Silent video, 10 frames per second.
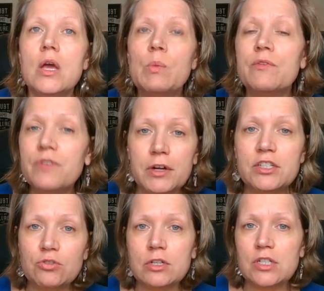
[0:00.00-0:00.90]
we're very
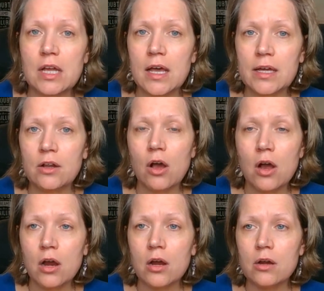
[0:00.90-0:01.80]
stringent on
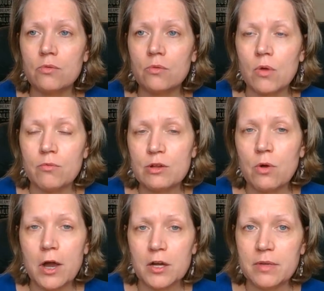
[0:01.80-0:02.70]
our
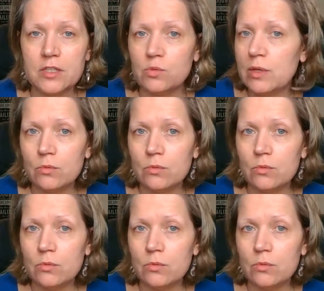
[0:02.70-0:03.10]
requirements.